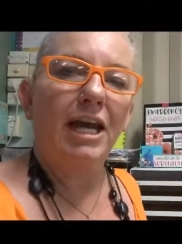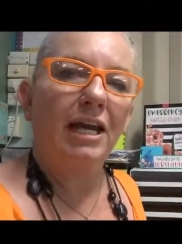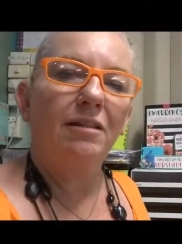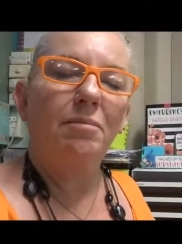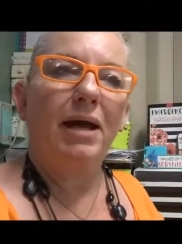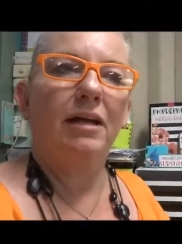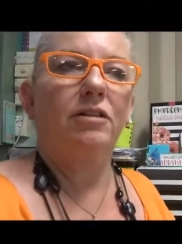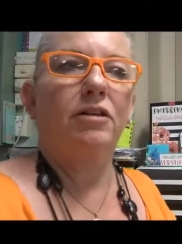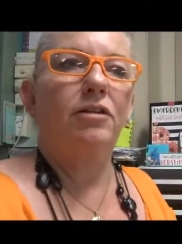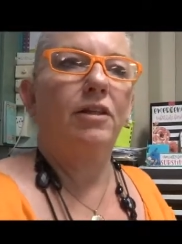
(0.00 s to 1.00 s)
In the packet
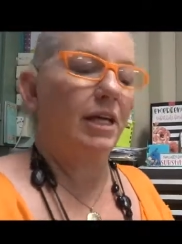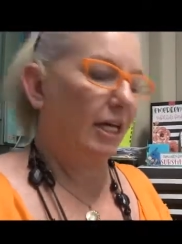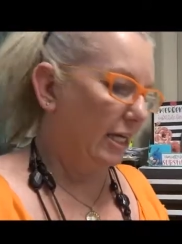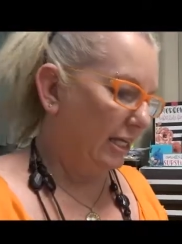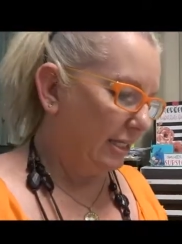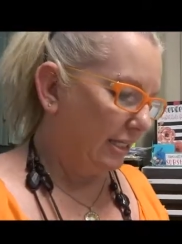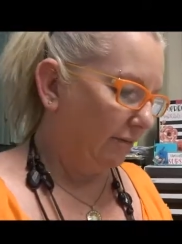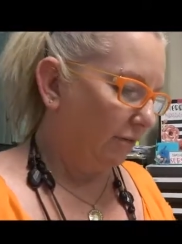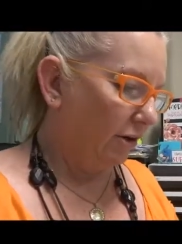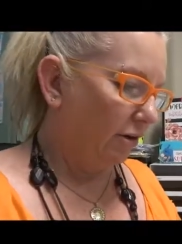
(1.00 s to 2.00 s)
though, there is,
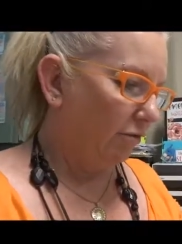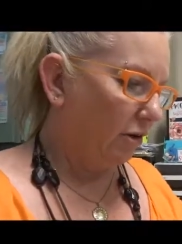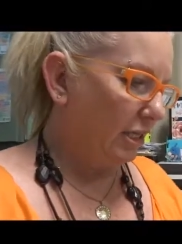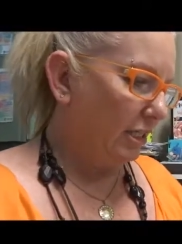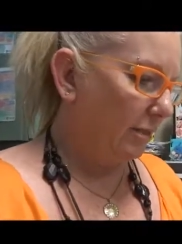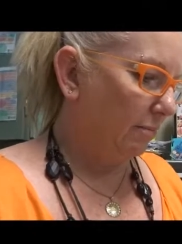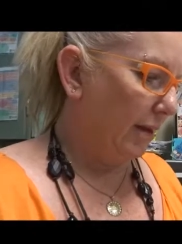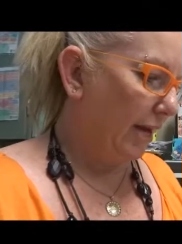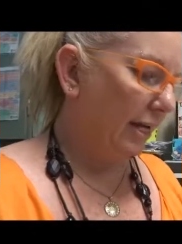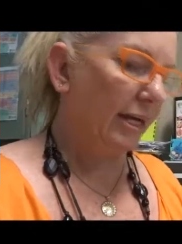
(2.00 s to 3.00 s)
if we go right to the
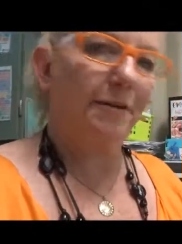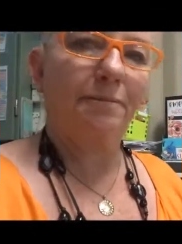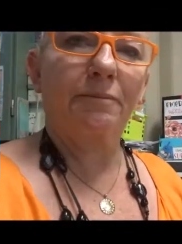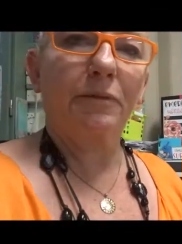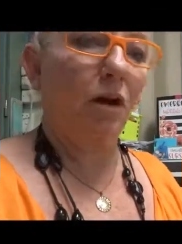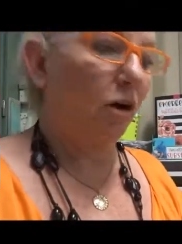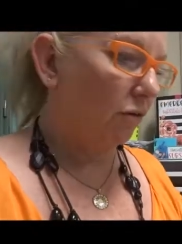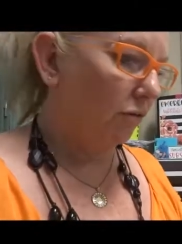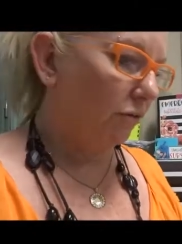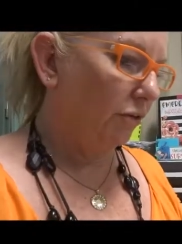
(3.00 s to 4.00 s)
back
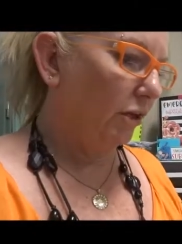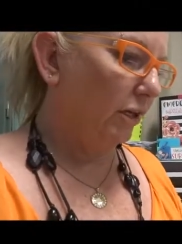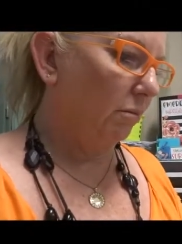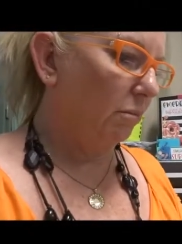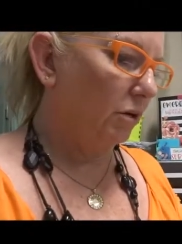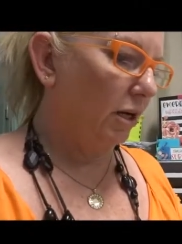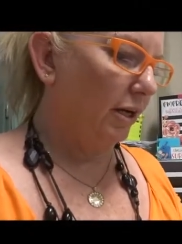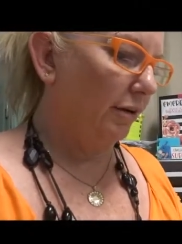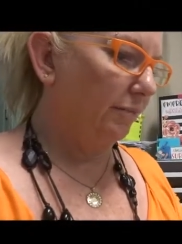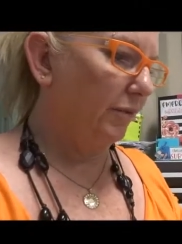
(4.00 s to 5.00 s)
of the little booklet,